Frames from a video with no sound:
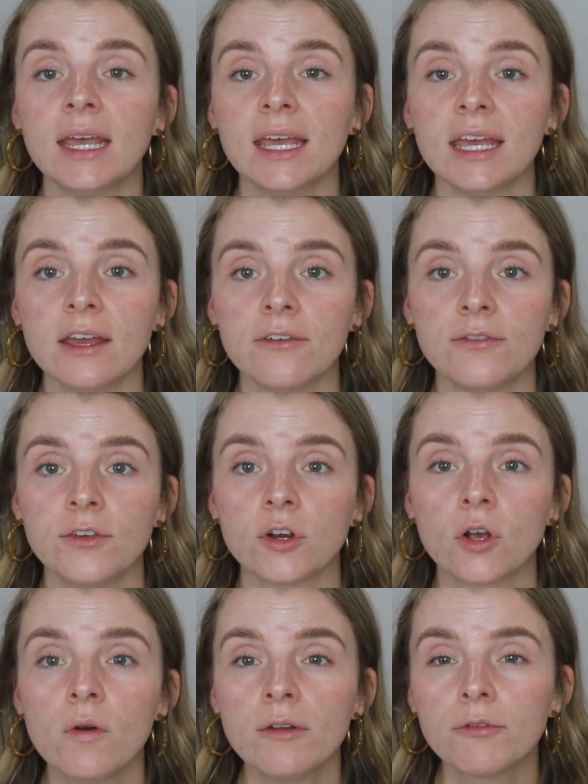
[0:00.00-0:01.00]
If you're
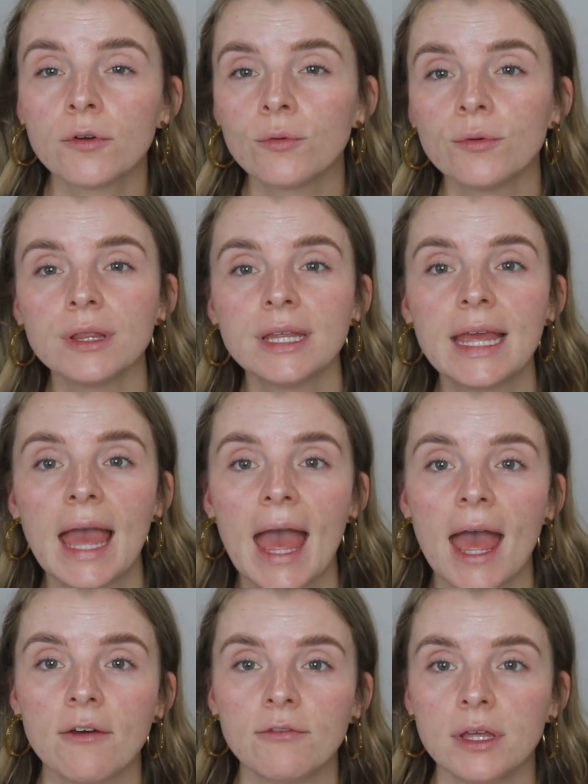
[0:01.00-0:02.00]
going for a really
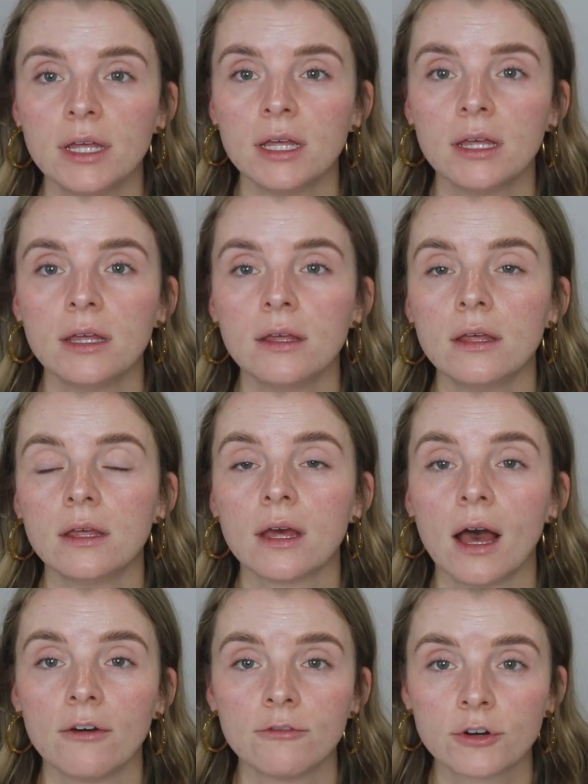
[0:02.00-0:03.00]
heavy
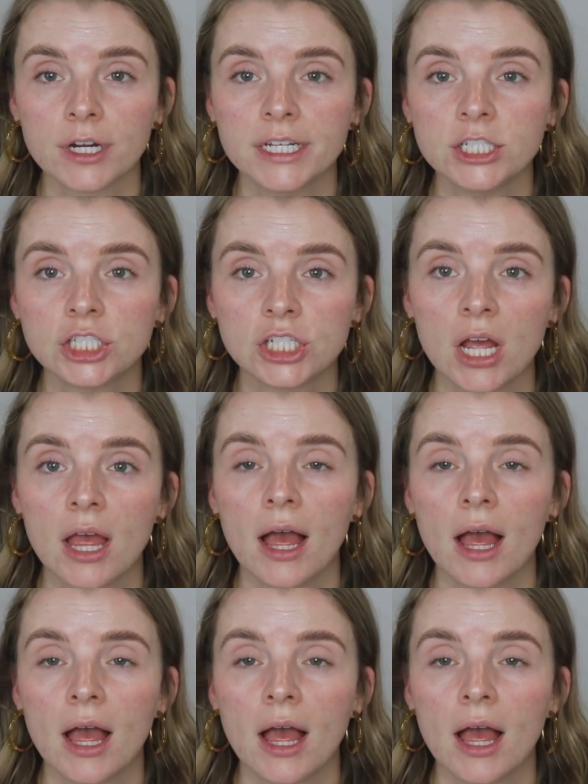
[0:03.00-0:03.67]
coverage,